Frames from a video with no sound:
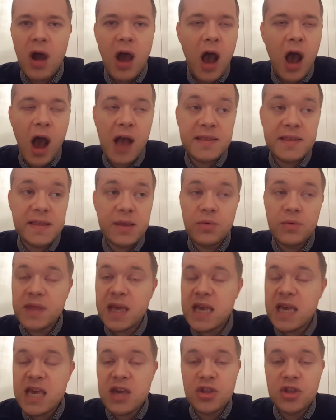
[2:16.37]
I still
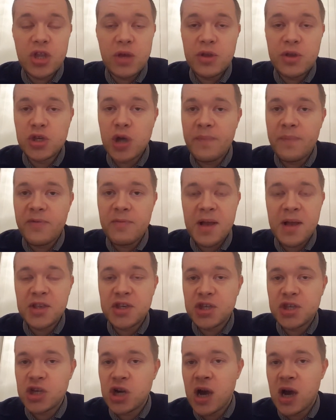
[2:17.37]
think he could do a job for
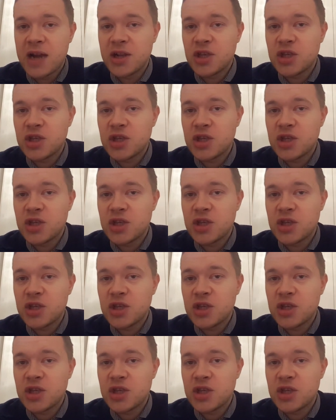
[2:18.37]
Manchester United.